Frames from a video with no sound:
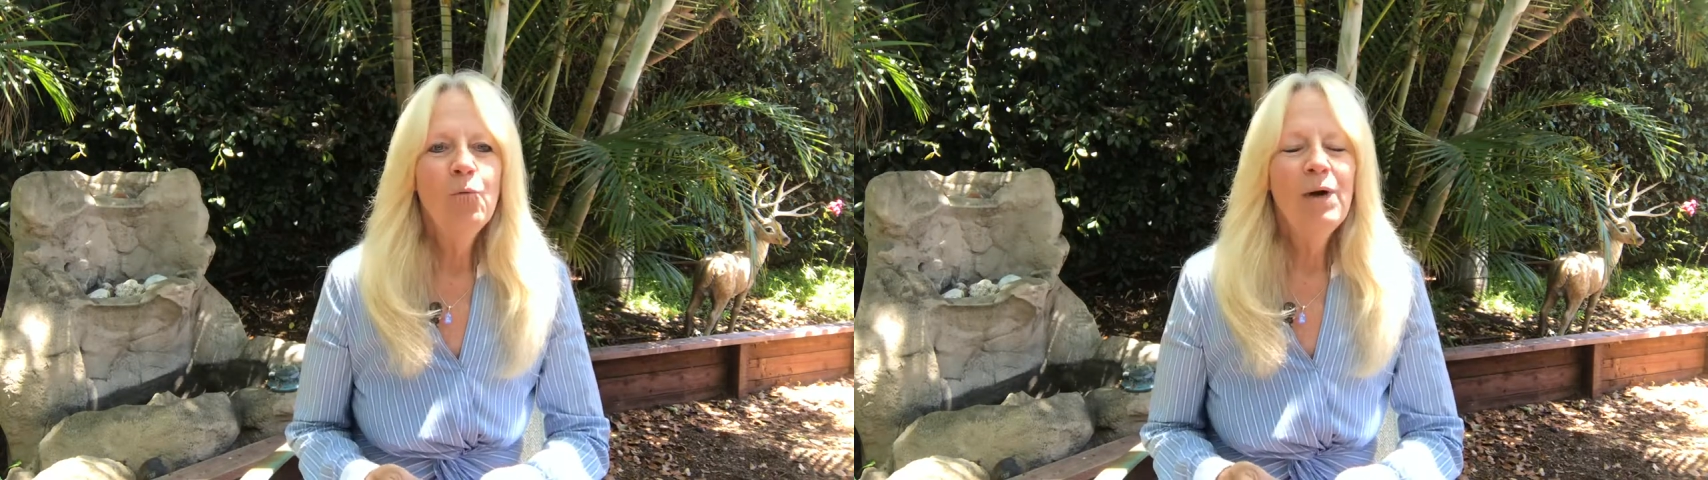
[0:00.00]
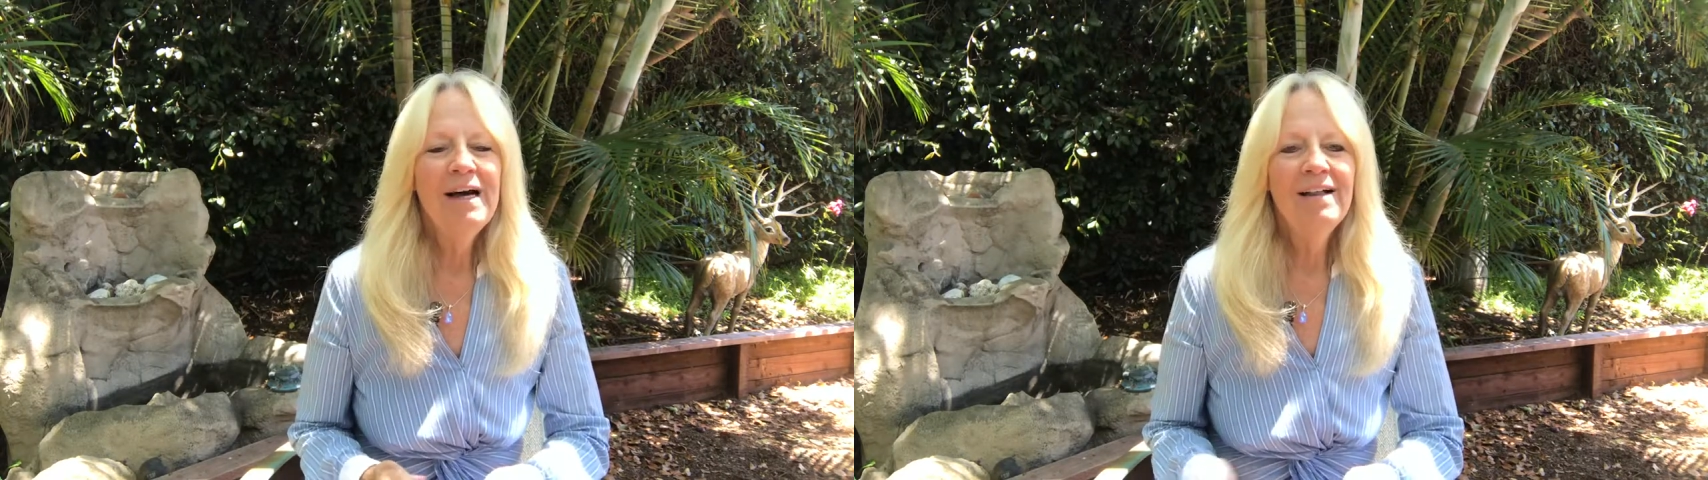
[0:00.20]

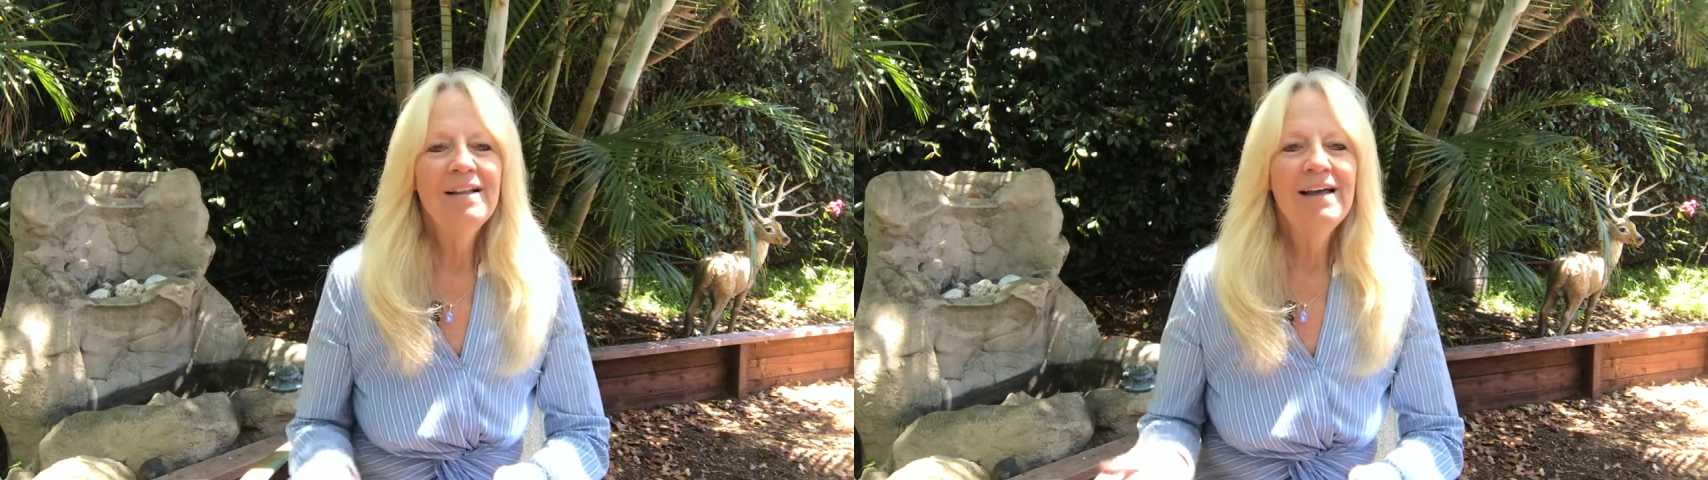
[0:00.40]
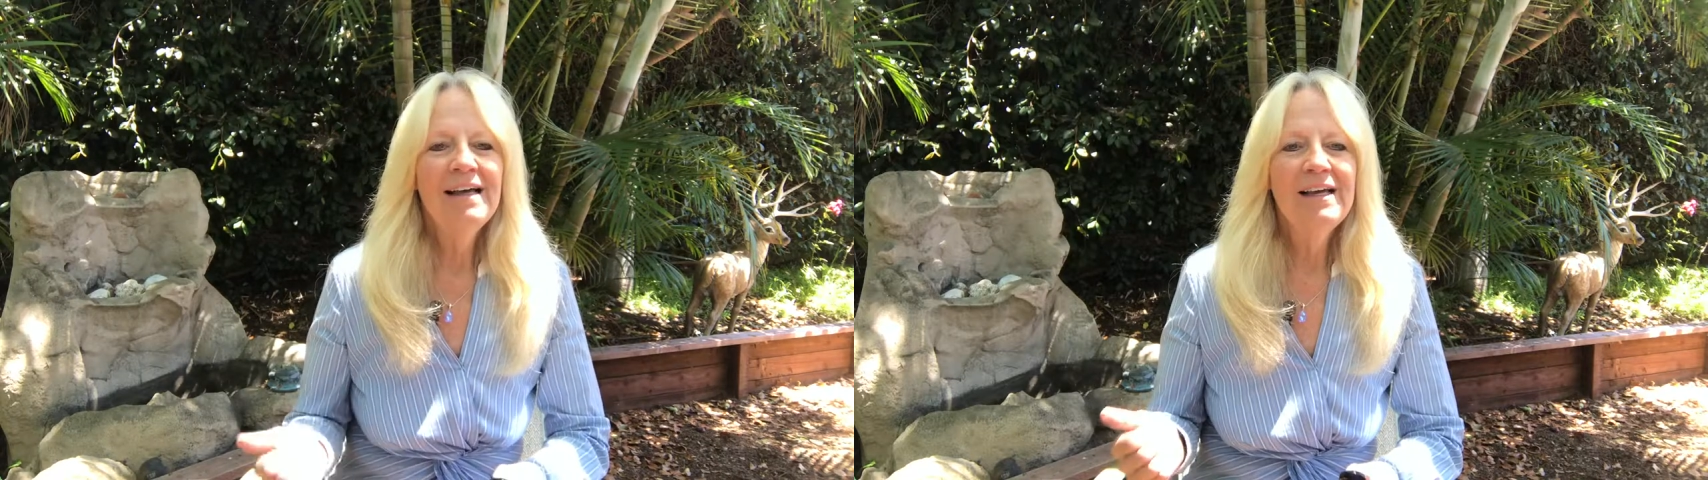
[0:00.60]

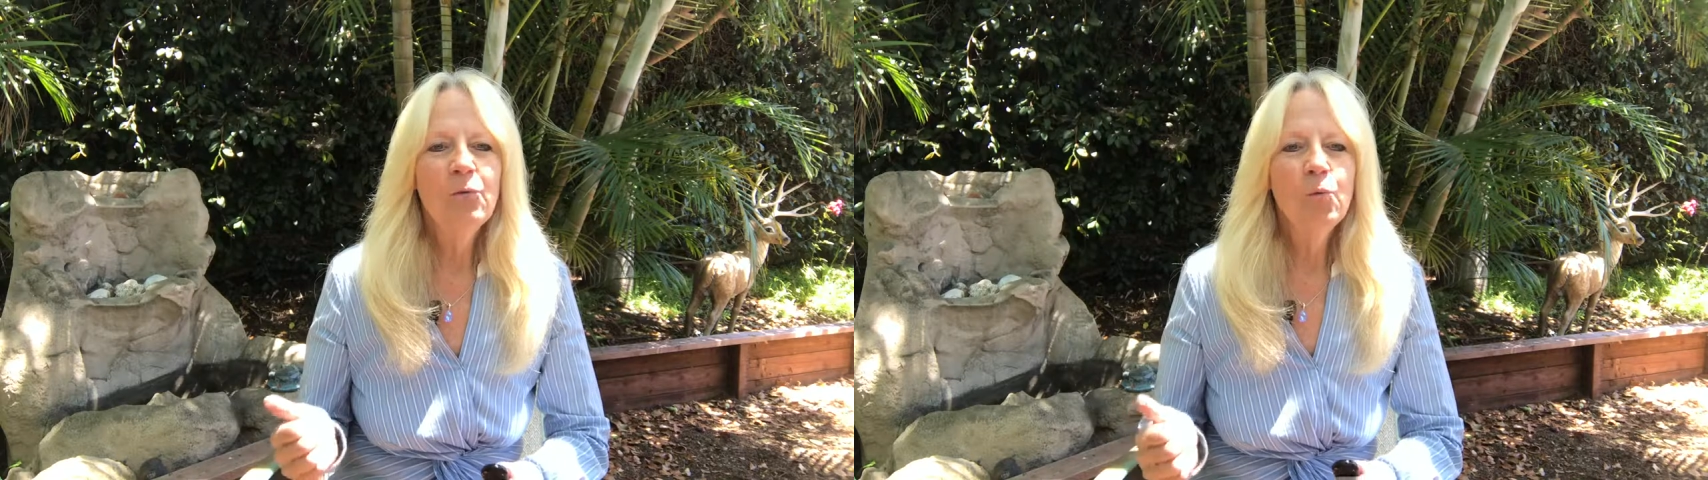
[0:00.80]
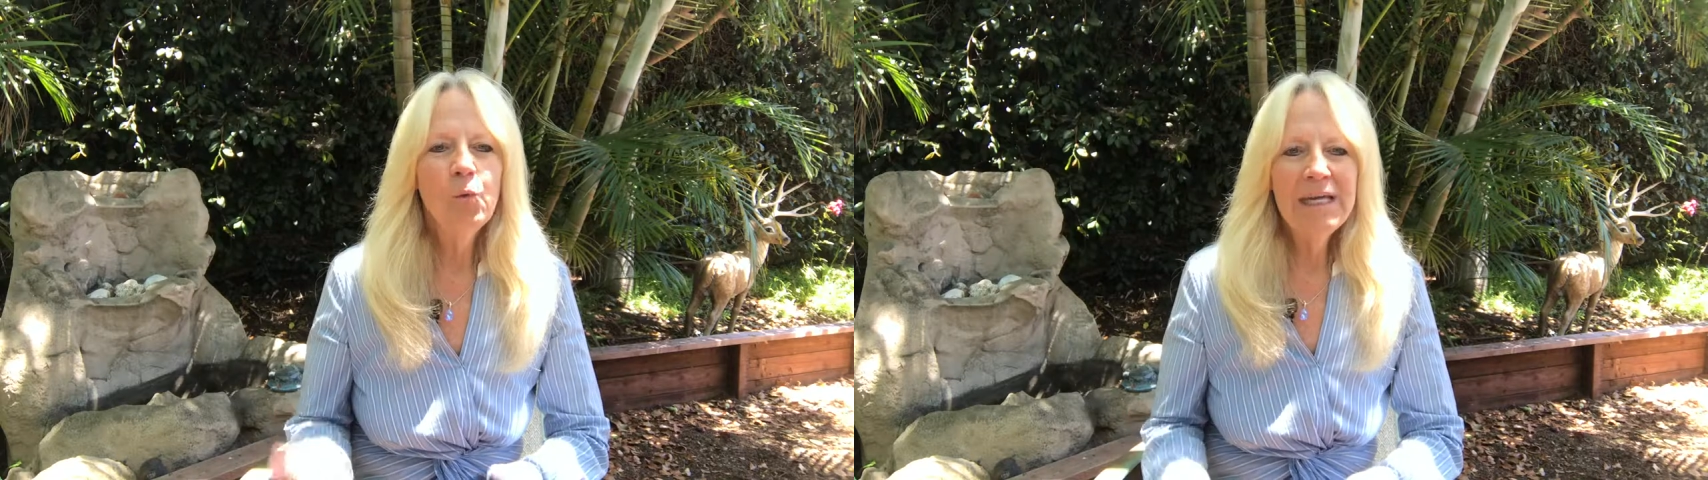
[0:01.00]
Well,
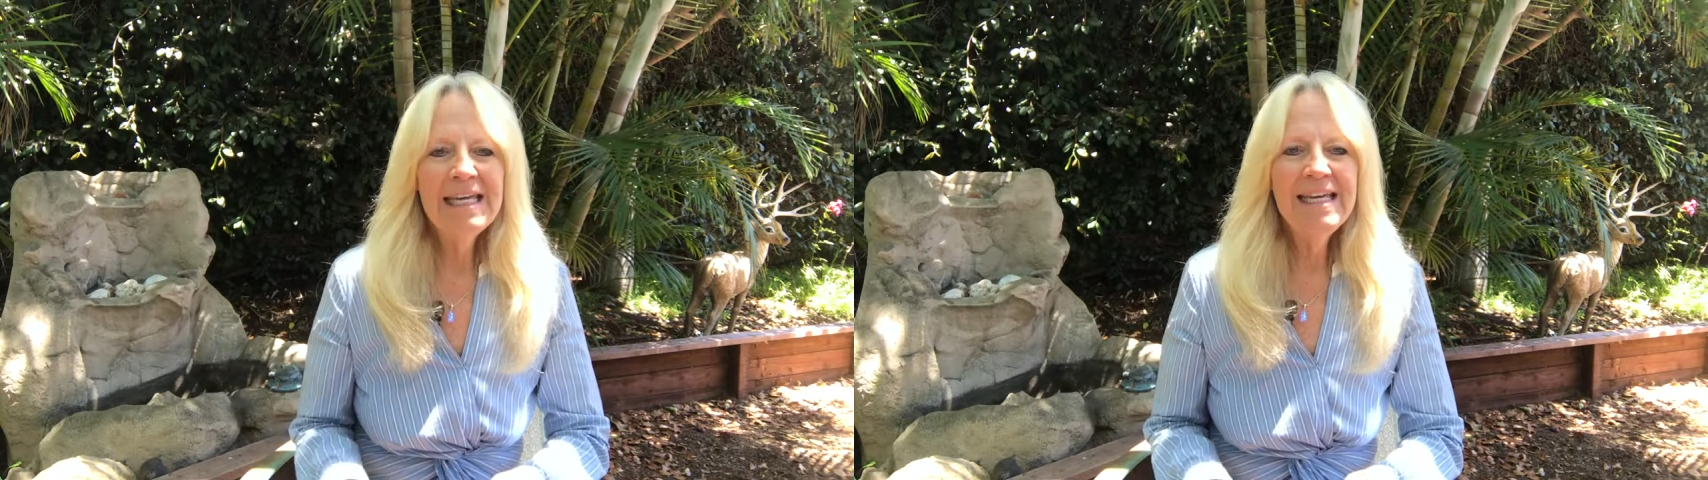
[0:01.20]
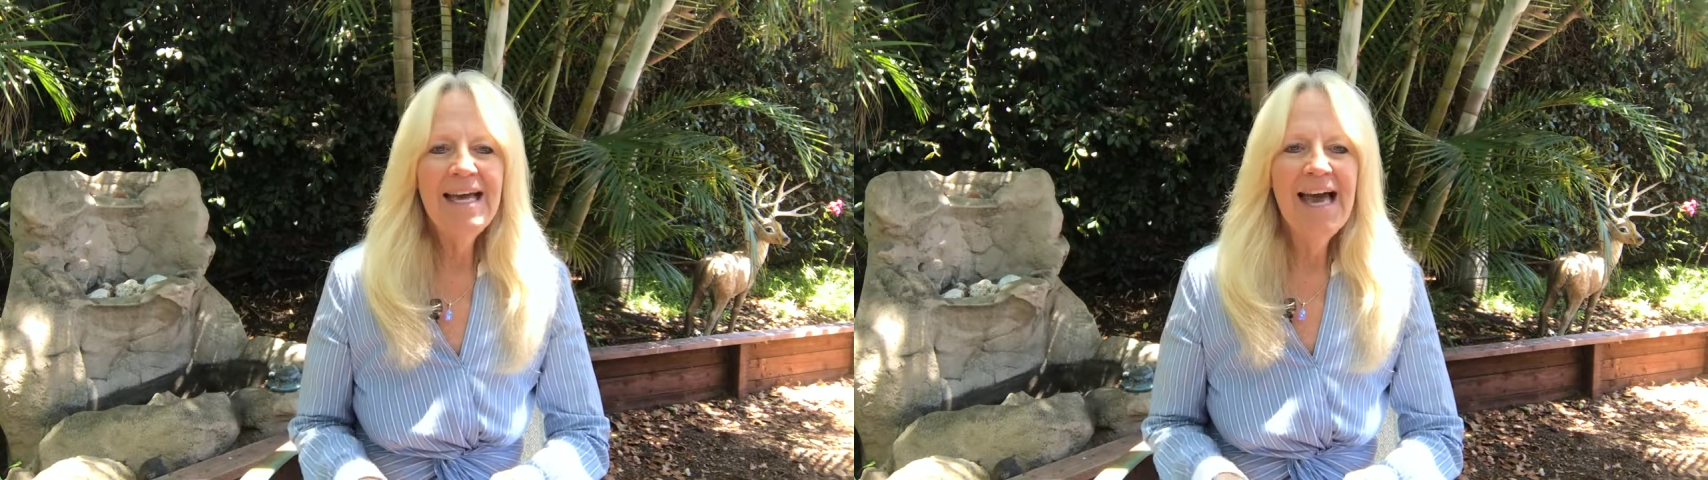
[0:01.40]

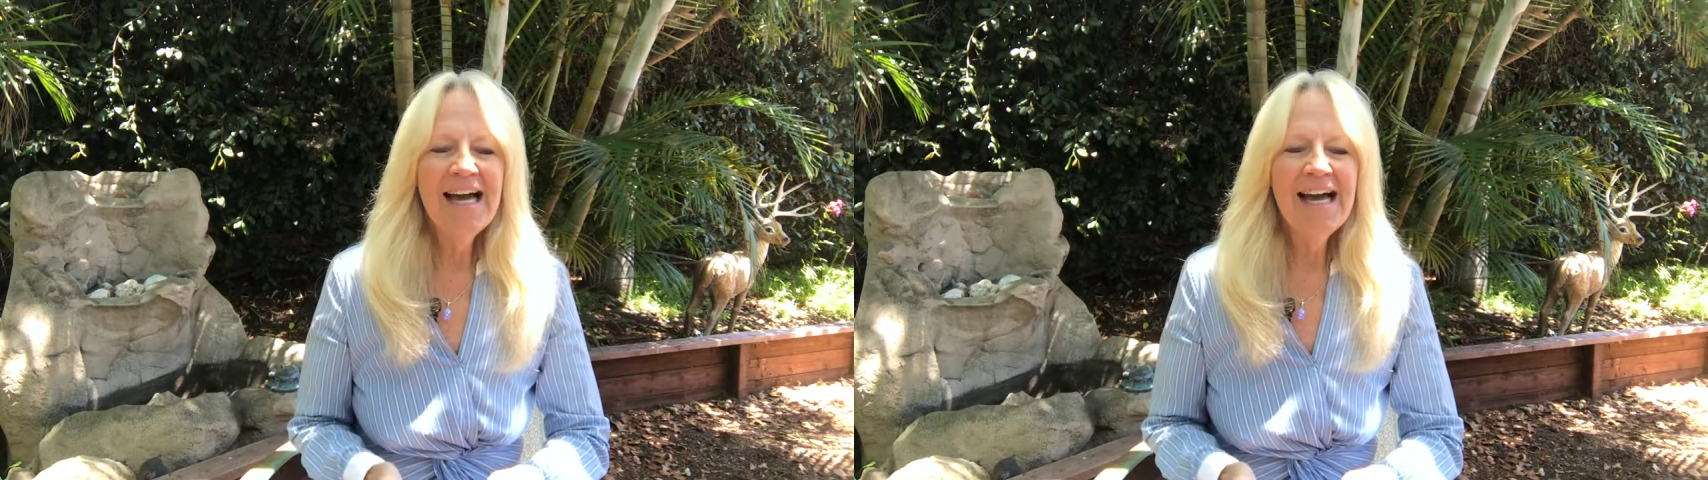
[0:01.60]
we